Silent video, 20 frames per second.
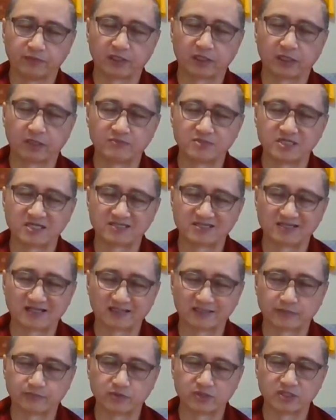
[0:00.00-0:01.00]
become just
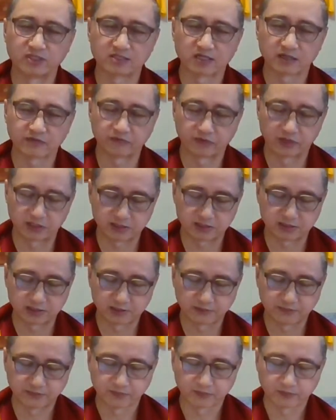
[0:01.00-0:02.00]
like the
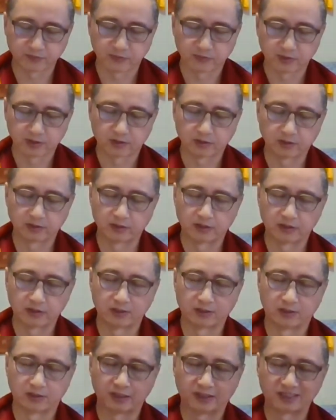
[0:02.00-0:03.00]
Bodhisattvas,
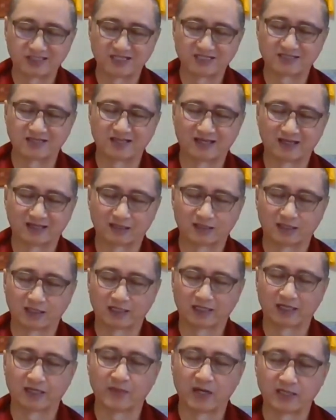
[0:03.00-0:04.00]
like just like
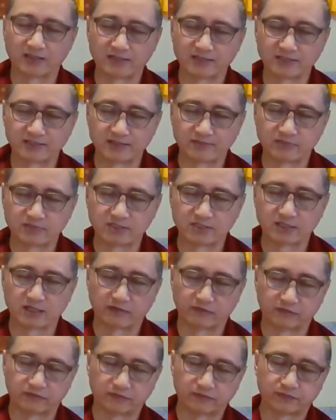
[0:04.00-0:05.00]
Lama Atisha
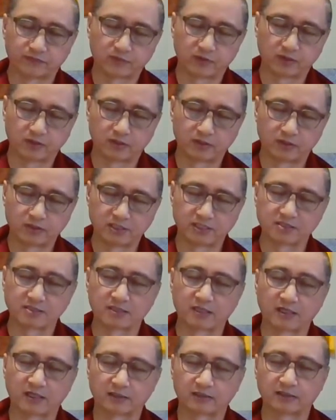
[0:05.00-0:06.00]
himself,
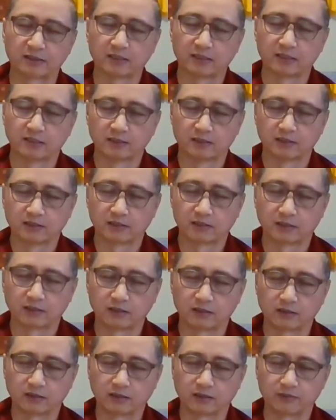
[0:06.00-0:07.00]
just like
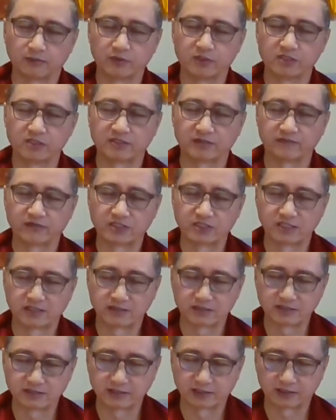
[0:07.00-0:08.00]
Bodhisattva
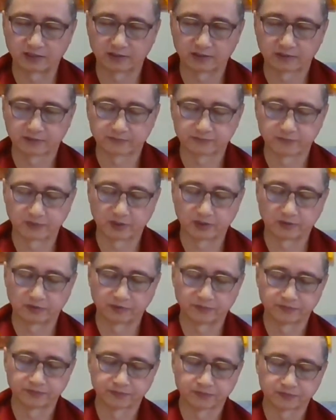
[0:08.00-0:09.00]
Chenrezig, you
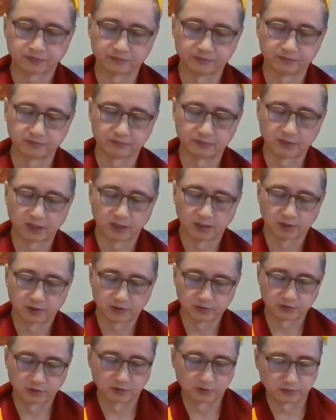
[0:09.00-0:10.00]
know.
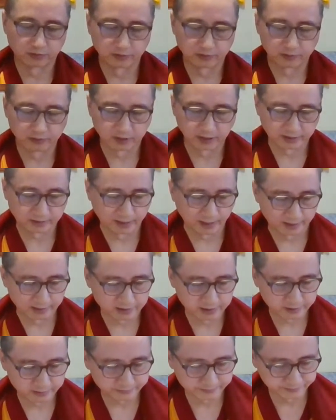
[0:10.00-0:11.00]
So like
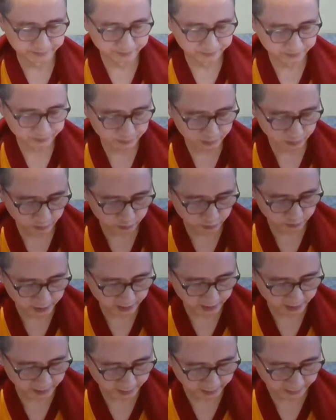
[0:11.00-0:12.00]
that. So
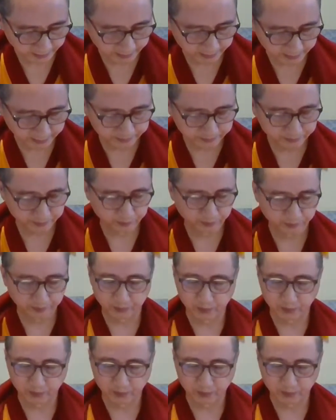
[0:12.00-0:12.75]
today, I